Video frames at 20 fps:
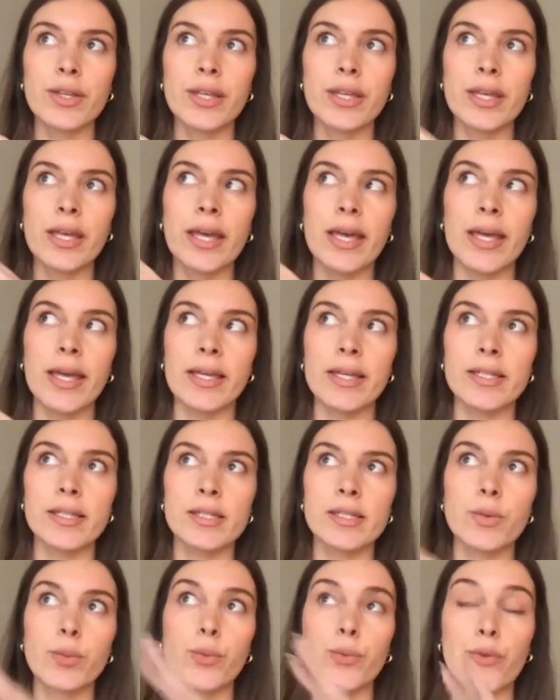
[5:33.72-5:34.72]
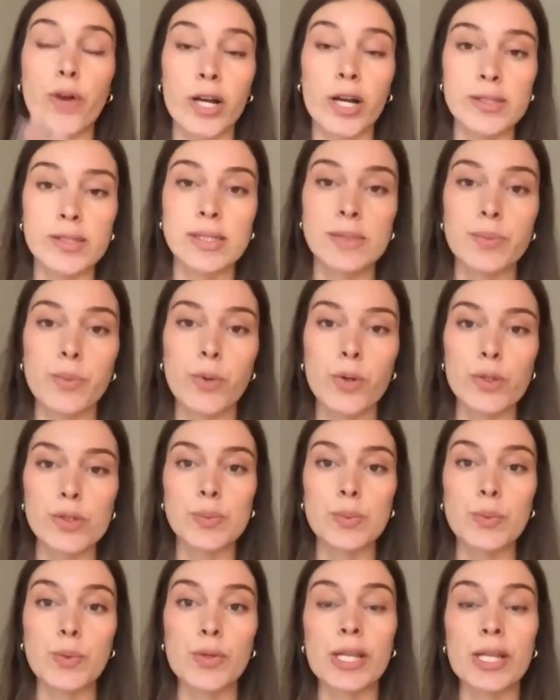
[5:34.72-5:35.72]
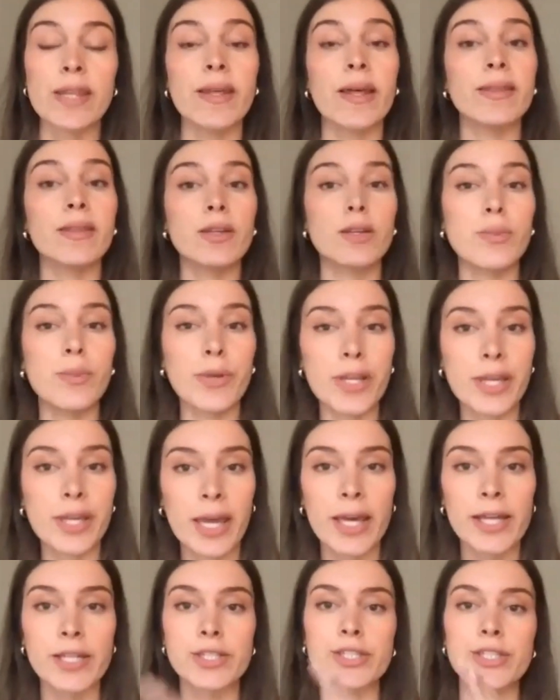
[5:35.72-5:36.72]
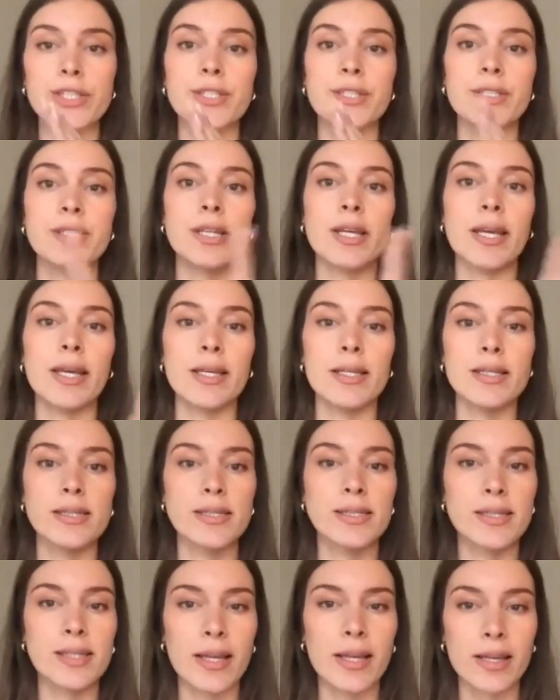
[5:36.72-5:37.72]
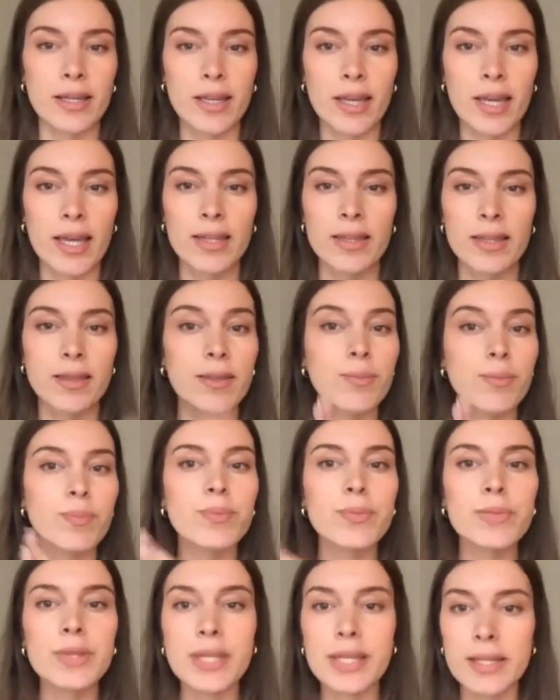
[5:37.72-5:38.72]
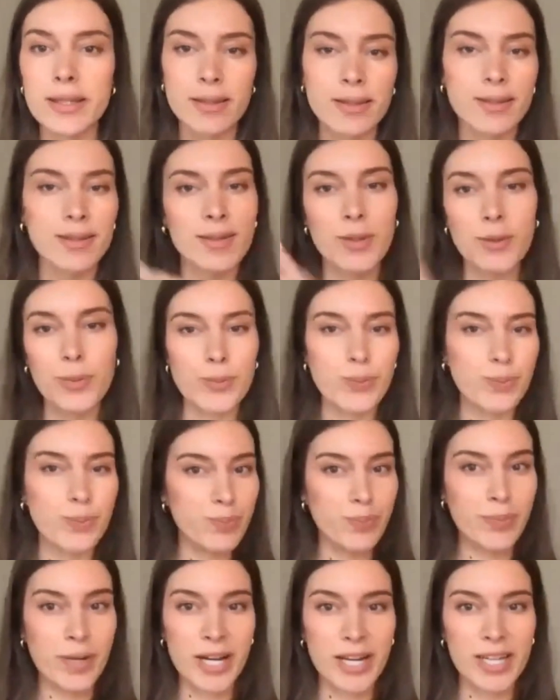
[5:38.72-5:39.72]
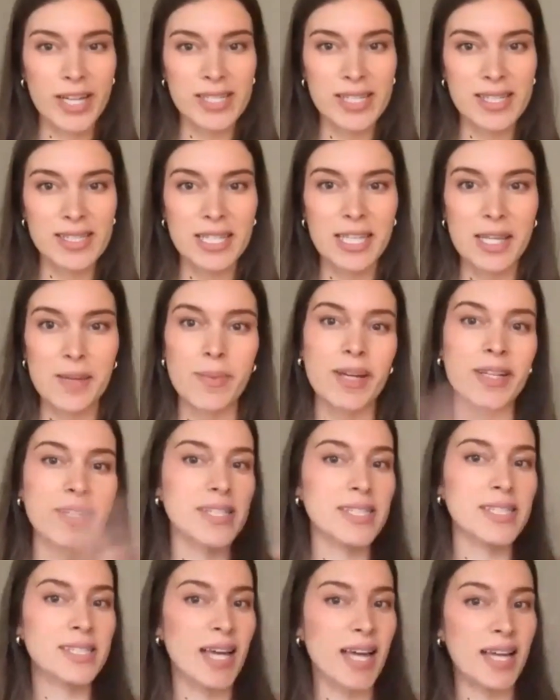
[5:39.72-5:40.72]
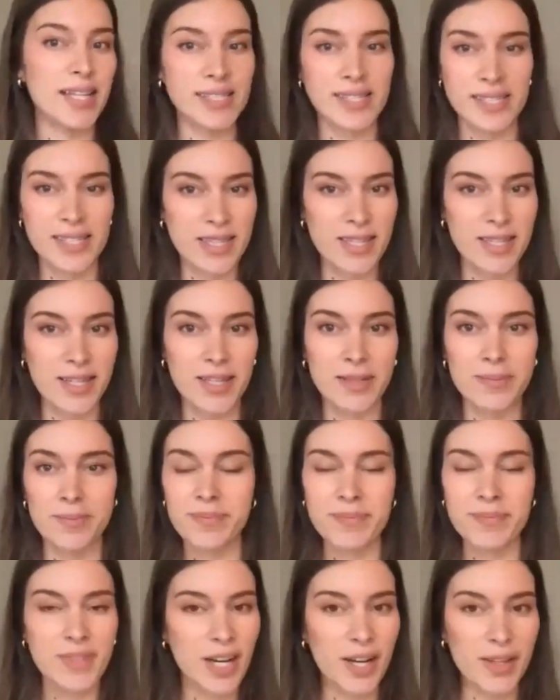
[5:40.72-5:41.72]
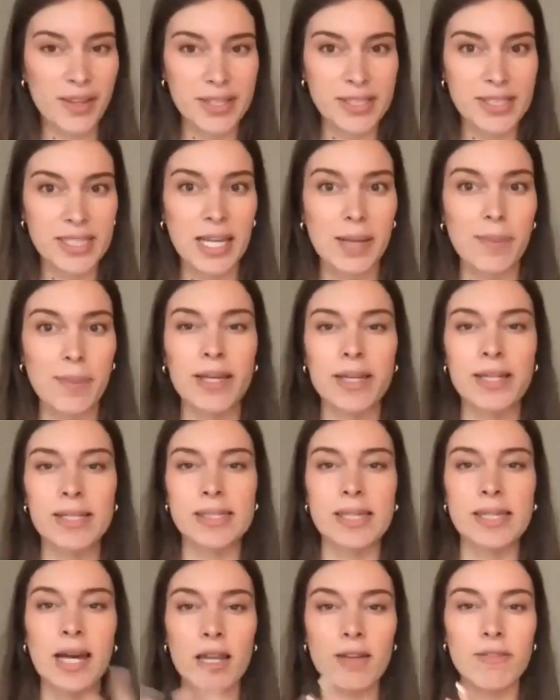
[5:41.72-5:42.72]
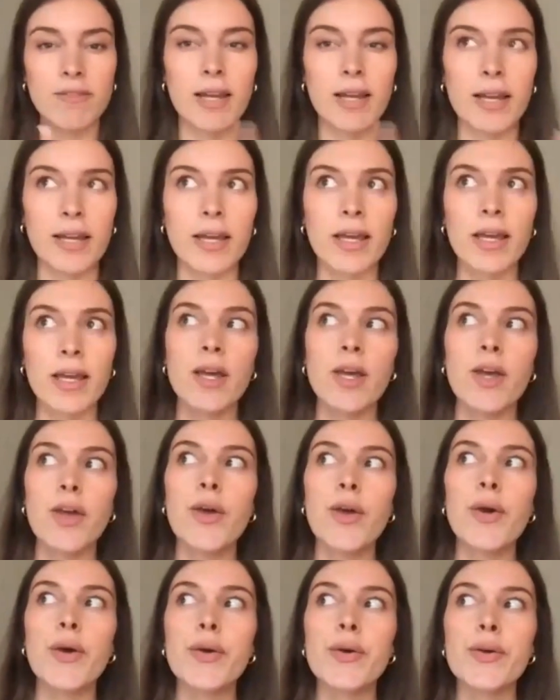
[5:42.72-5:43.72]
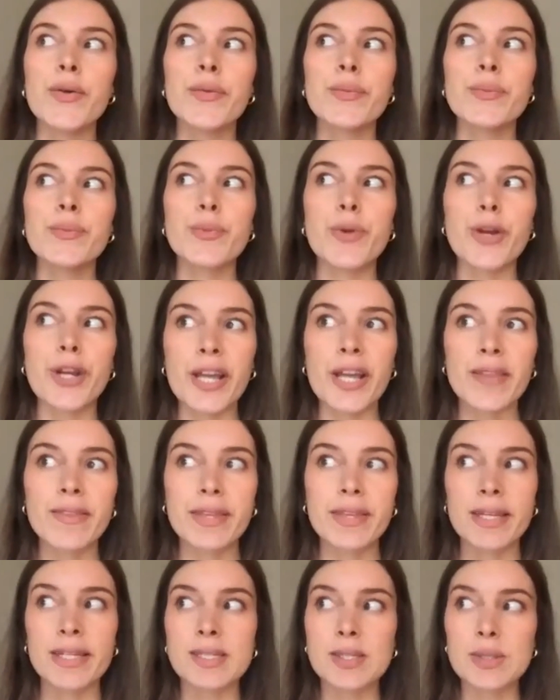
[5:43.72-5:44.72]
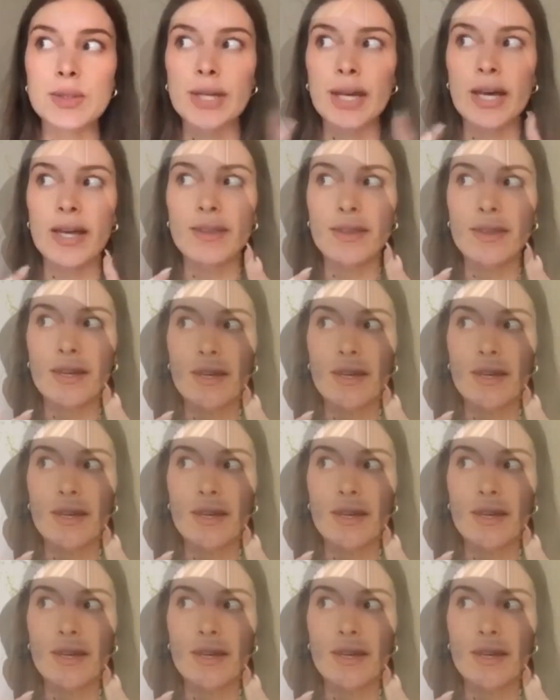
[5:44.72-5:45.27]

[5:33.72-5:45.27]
it runs more smoothly, that the communication is like the marketing team understands the other team. Like, it's kind of like bringing these together.